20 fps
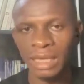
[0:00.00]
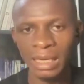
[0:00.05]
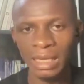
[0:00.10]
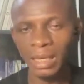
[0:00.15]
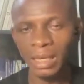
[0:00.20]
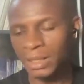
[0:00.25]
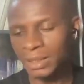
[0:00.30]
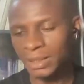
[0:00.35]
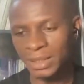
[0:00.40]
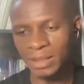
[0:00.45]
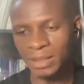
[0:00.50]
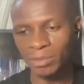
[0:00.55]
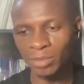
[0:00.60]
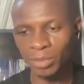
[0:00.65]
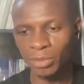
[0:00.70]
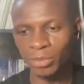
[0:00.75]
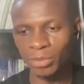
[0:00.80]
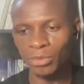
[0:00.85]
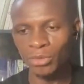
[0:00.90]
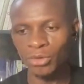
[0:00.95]
An
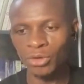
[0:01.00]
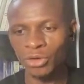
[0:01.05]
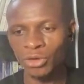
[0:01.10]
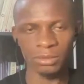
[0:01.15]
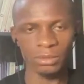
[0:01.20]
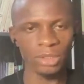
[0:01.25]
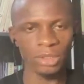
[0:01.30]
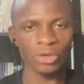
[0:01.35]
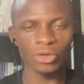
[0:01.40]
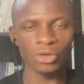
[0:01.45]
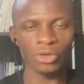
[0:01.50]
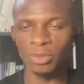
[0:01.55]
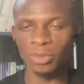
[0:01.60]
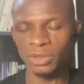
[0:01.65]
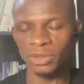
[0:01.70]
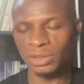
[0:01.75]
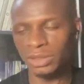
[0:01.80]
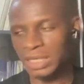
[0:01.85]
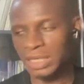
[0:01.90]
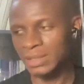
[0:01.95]
example, it could be,
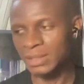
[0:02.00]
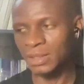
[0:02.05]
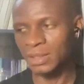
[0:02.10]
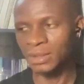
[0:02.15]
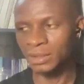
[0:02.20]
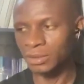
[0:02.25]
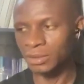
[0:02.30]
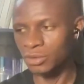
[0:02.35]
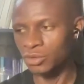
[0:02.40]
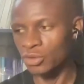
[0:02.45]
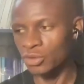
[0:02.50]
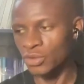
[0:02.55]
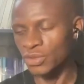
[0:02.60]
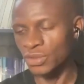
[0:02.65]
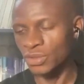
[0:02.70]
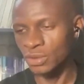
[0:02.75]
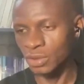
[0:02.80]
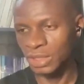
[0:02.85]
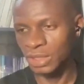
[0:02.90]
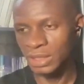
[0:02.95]
let's say,
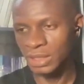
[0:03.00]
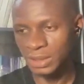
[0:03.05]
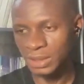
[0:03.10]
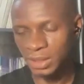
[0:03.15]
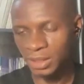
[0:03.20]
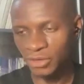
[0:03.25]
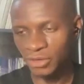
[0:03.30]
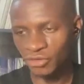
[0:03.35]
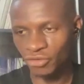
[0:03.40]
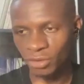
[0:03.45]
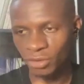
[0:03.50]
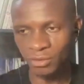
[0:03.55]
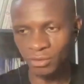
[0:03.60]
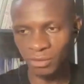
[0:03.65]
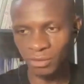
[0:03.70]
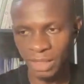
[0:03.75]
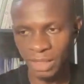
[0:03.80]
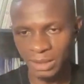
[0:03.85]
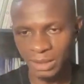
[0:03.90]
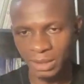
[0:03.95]
use
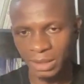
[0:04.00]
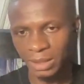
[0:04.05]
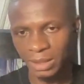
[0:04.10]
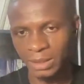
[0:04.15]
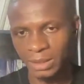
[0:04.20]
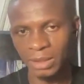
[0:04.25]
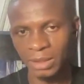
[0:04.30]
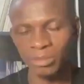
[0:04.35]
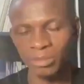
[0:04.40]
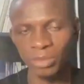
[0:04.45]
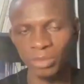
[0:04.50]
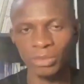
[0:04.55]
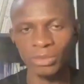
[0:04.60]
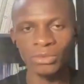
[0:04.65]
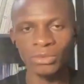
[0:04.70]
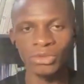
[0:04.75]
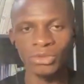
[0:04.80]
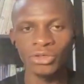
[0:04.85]
authentication as an example.